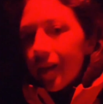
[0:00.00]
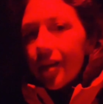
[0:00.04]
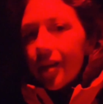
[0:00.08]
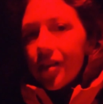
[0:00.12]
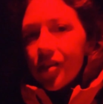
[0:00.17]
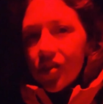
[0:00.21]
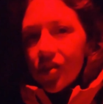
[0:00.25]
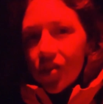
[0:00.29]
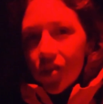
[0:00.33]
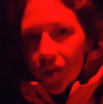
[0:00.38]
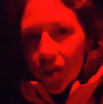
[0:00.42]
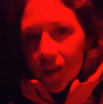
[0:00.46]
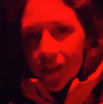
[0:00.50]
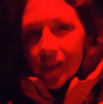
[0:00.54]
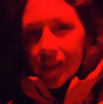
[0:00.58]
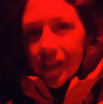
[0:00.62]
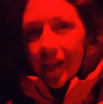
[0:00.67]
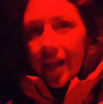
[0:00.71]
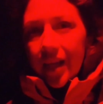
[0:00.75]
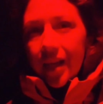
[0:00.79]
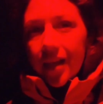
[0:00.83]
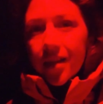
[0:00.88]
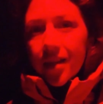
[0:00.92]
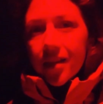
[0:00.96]
is just
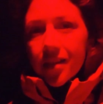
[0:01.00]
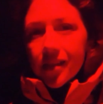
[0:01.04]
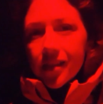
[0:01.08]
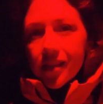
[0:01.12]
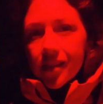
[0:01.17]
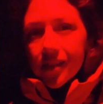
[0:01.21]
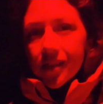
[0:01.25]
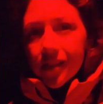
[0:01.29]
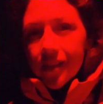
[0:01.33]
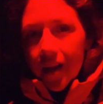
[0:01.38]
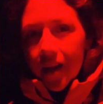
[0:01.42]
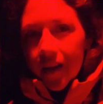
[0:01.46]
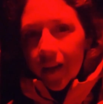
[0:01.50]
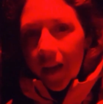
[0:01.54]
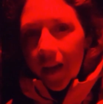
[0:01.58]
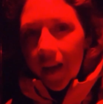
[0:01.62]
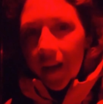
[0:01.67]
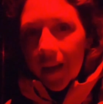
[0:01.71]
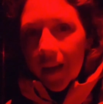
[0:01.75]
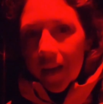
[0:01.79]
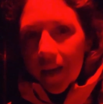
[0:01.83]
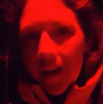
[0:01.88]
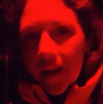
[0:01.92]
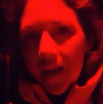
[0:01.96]
a
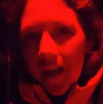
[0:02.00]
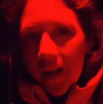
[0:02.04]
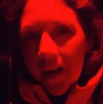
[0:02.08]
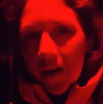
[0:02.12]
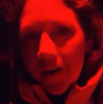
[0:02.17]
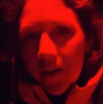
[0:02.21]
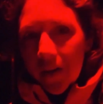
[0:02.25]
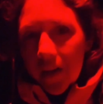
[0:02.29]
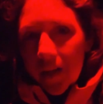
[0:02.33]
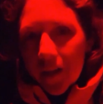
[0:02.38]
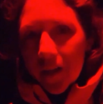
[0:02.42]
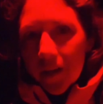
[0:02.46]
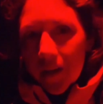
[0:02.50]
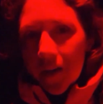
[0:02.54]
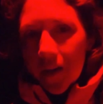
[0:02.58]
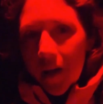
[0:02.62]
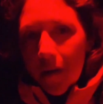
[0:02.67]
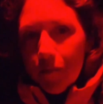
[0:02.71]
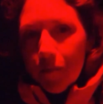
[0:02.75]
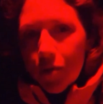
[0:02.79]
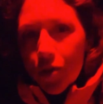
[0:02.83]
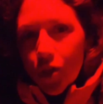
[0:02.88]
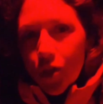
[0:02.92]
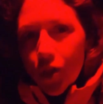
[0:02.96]
stunning night out here.
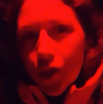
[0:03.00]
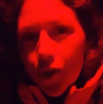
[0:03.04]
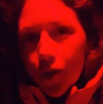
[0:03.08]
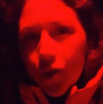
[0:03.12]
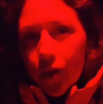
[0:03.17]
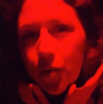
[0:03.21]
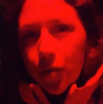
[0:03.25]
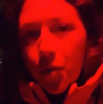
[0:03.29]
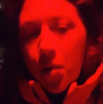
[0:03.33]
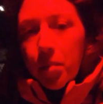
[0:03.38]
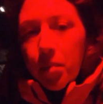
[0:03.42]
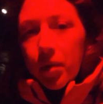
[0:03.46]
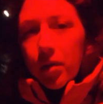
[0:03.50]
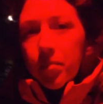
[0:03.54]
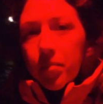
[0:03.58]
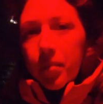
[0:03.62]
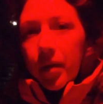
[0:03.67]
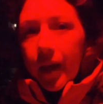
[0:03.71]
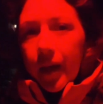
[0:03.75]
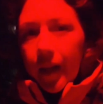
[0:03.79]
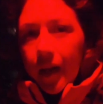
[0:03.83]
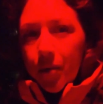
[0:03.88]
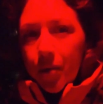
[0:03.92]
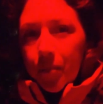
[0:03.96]
I'm sure you won't be able to
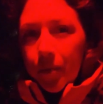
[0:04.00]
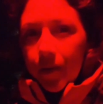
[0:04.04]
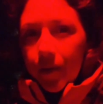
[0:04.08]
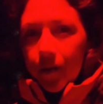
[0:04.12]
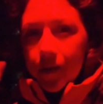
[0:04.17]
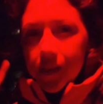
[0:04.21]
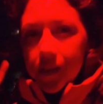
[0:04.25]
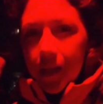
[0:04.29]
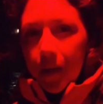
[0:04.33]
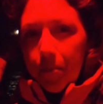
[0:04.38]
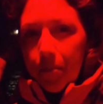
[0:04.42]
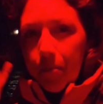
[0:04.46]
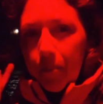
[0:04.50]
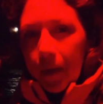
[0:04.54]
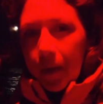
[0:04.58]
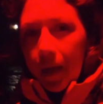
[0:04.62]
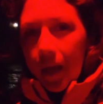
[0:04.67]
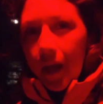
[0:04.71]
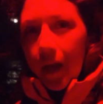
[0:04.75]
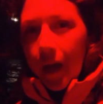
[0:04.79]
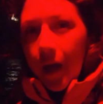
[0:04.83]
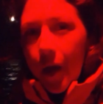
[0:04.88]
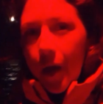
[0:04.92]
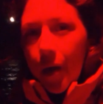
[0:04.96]
make it out, but there's a
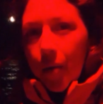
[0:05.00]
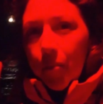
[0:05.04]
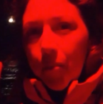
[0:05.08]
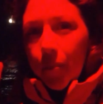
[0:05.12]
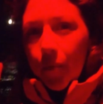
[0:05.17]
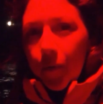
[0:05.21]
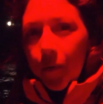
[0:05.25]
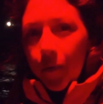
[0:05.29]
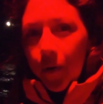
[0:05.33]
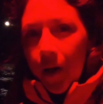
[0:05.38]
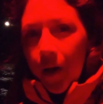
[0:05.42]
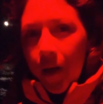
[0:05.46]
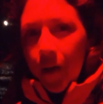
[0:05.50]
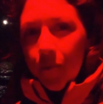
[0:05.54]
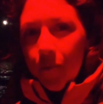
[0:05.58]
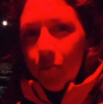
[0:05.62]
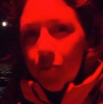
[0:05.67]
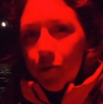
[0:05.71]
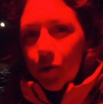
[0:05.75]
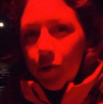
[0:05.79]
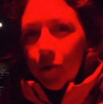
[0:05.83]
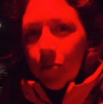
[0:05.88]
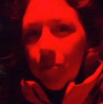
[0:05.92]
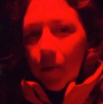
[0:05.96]
big bright
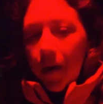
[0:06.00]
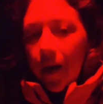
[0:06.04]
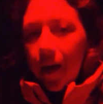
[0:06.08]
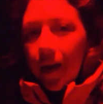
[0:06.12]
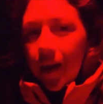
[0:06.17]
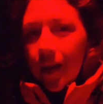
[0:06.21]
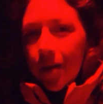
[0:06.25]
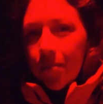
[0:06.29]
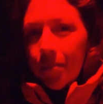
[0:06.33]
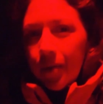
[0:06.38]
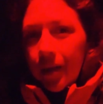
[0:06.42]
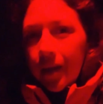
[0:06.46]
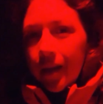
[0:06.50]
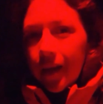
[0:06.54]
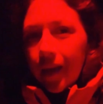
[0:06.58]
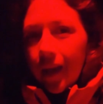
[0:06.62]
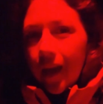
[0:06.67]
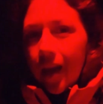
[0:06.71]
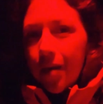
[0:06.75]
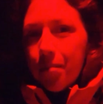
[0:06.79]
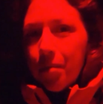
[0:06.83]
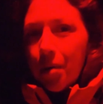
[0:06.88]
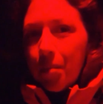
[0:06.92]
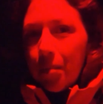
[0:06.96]
moon behind me. It
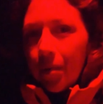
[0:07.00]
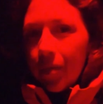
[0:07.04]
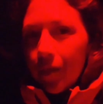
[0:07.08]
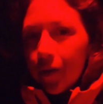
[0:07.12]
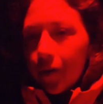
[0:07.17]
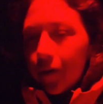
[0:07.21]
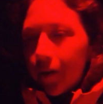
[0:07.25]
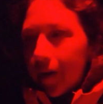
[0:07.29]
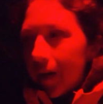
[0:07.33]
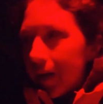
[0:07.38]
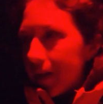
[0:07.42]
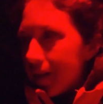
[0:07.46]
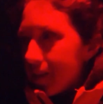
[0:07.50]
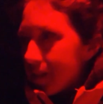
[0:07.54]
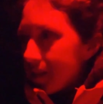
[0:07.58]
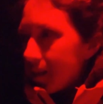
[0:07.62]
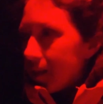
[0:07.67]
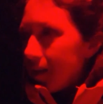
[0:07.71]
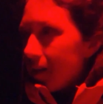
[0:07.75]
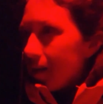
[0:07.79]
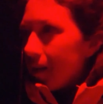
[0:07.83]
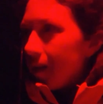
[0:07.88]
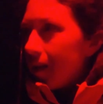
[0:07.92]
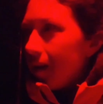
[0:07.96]
came up on the
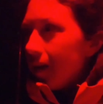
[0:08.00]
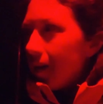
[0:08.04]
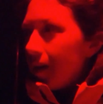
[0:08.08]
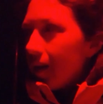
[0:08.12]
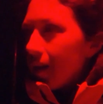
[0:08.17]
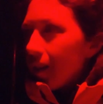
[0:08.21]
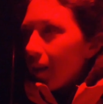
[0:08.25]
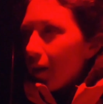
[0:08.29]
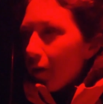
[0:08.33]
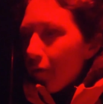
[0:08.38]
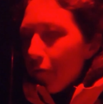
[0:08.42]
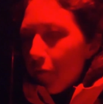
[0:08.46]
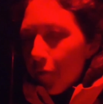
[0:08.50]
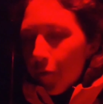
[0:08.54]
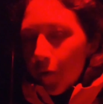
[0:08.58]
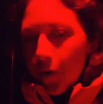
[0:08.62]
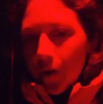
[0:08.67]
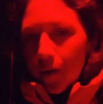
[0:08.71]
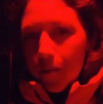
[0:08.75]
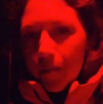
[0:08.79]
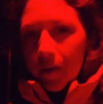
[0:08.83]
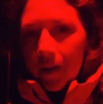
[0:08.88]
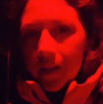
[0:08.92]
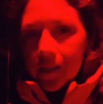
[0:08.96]
horizon like
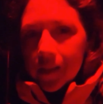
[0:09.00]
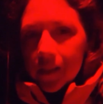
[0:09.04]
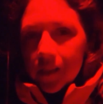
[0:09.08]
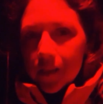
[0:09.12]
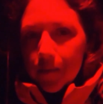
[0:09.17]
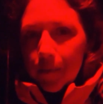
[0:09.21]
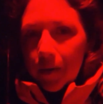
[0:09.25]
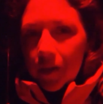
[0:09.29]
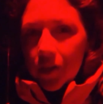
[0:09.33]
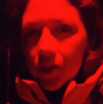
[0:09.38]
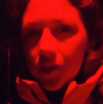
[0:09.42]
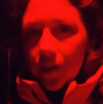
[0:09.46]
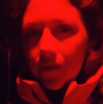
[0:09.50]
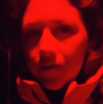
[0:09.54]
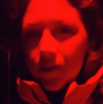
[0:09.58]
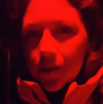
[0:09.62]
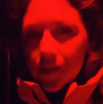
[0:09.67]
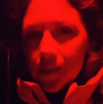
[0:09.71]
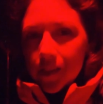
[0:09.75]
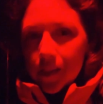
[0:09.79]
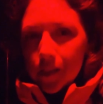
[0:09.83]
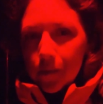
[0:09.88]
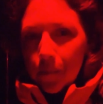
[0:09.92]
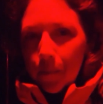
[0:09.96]
40 minutes into my shift,
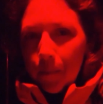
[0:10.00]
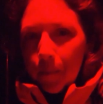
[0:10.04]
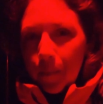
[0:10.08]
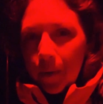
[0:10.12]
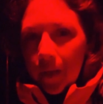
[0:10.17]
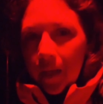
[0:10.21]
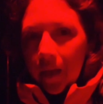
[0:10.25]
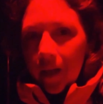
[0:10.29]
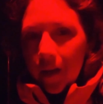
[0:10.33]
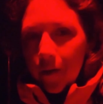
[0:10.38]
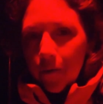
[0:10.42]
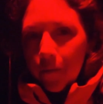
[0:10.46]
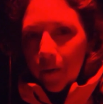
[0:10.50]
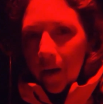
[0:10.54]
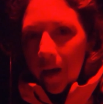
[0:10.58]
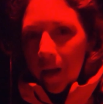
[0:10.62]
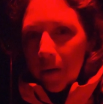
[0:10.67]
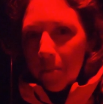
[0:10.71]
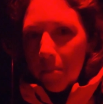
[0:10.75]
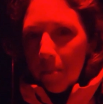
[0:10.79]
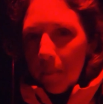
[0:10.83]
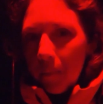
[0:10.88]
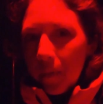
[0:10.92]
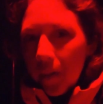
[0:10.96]
just this big
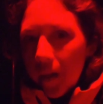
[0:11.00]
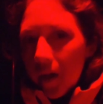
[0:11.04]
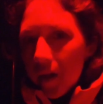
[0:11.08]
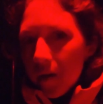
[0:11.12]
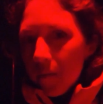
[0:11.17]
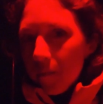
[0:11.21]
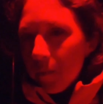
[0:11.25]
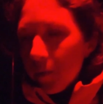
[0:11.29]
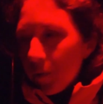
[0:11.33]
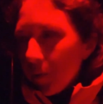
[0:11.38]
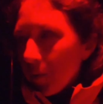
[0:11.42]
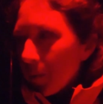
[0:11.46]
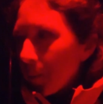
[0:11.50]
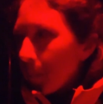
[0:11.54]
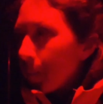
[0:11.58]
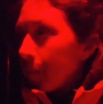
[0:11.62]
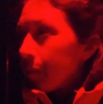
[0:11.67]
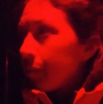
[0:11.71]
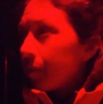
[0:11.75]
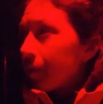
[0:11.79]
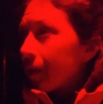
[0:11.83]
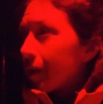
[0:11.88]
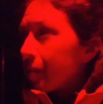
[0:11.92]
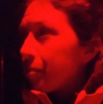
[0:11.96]
red blood moon.
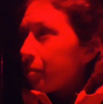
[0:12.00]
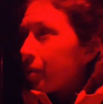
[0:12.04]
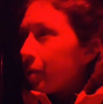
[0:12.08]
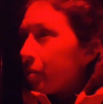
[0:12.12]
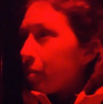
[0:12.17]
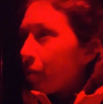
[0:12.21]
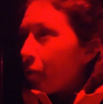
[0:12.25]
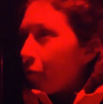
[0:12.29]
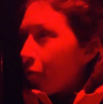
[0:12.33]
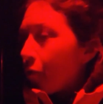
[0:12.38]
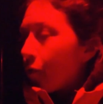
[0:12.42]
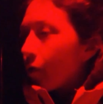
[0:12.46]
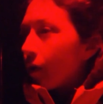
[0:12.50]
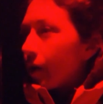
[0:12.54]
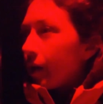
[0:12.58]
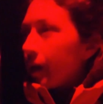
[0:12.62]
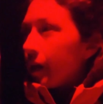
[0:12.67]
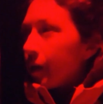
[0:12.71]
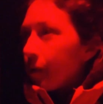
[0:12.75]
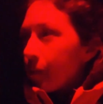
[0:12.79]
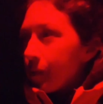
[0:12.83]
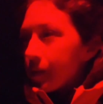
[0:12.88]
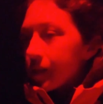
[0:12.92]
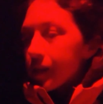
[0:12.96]
But before
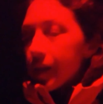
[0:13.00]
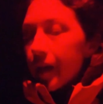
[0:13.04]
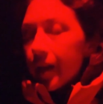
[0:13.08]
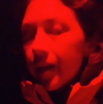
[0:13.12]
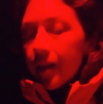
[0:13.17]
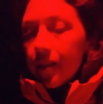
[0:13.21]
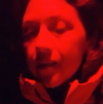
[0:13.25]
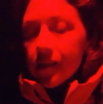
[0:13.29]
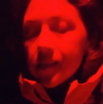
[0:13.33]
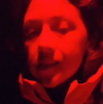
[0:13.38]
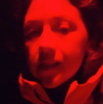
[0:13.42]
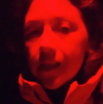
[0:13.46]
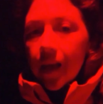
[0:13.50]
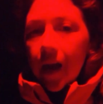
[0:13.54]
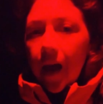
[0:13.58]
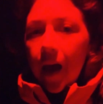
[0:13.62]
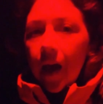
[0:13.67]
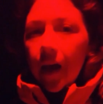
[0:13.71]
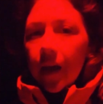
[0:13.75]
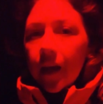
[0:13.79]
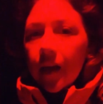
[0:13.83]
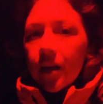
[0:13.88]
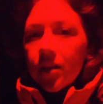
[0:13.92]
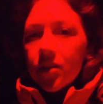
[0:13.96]
it was lighting the
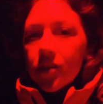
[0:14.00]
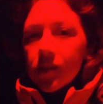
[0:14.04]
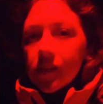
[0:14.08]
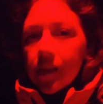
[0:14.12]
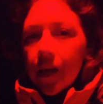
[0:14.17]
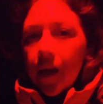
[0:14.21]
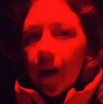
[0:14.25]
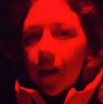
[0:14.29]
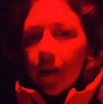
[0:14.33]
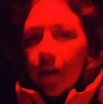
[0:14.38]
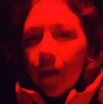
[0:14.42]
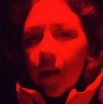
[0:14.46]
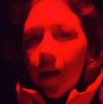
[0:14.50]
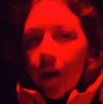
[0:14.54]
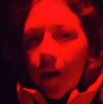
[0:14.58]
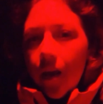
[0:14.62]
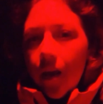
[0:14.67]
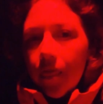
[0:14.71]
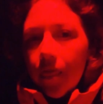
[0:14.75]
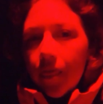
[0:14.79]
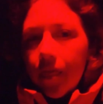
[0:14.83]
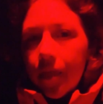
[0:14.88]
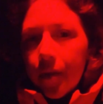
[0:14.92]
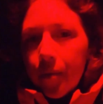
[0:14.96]
sky, I just had
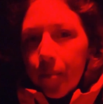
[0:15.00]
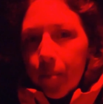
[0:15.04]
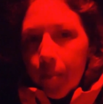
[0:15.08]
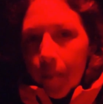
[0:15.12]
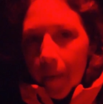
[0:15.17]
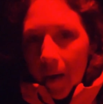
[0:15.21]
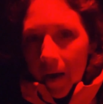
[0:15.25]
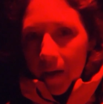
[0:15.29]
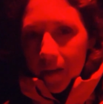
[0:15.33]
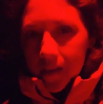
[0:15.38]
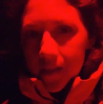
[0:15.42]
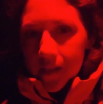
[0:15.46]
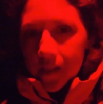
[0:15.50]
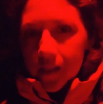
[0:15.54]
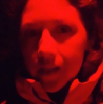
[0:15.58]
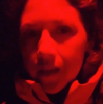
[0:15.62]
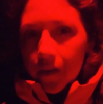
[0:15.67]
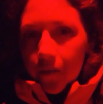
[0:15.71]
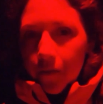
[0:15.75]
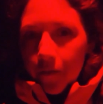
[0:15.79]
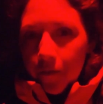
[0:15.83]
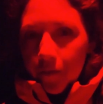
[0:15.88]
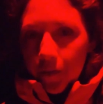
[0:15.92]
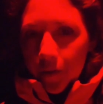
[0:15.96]
the best
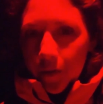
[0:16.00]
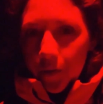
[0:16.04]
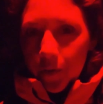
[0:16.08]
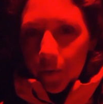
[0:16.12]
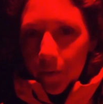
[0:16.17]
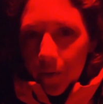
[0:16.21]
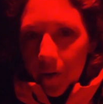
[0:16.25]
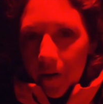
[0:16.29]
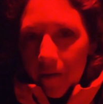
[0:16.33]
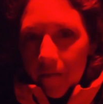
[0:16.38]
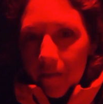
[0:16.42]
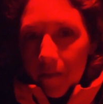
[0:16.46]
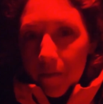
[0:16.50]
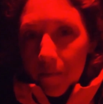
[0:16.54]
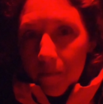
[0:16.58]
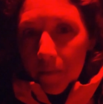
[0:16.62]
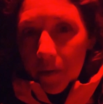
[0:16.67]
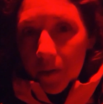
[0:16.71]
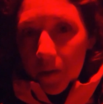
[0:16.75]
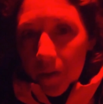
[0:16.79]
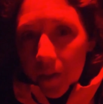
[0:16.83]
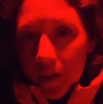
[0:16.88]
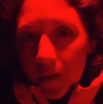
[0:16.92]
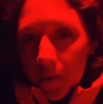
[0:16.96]
view of the
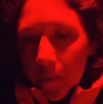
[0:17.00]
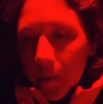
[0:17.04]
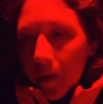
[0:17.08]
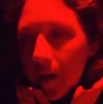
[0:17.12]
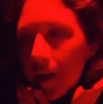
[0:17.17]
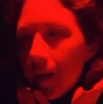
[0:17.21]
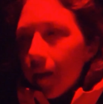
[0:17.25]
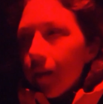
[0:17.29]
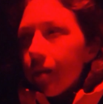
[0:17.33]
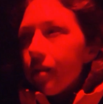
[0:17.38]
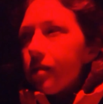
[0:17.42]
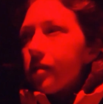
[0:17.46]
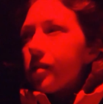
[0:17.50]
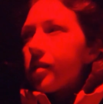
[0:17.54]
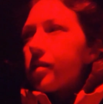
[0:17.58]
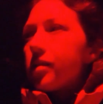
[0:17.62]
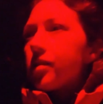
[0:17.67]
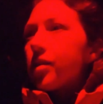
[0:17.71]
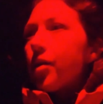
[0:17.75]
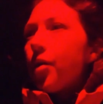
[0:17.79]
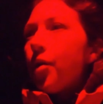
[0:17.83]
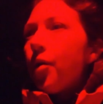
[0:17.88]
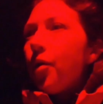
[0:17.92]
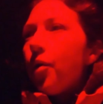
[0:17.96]
Milky Way.
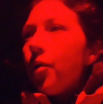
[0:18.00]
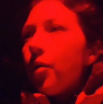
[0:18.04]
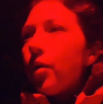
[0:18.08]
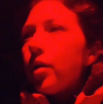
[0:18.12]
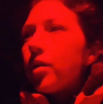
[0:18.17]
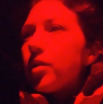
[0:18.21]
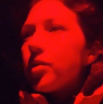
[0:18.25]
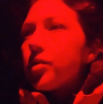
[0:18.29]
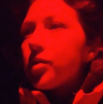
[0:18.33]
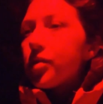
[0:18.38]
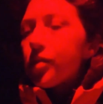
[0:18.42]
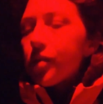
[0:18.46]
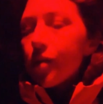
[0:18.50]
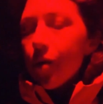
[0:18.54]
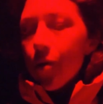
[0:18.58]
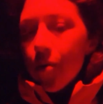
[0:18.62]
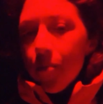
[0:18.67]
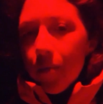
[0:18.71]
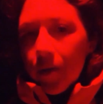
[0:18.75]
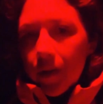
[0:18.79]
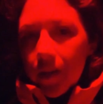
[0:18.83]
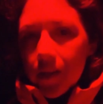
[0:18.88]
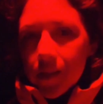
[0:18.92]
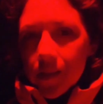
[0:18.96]
So
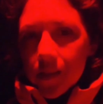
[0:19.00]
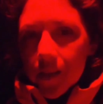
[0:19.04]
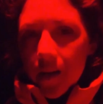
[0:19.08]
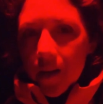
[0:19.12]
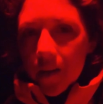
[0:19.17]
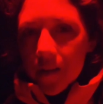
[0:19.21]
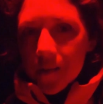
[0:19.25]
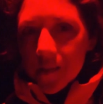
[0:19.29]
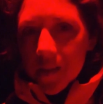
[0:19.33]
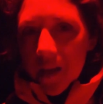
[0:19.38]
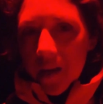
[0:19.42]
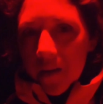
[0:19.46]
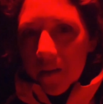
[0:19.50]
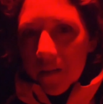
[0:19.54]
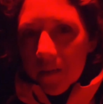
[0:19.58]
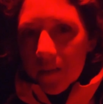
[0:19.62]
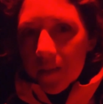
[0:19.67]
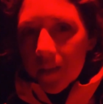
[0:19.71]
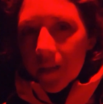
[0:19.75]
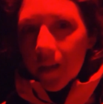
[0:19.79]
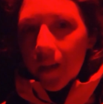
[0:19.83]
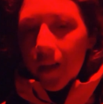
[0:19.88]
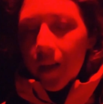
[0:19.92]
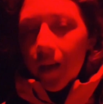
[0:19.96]
many stars out.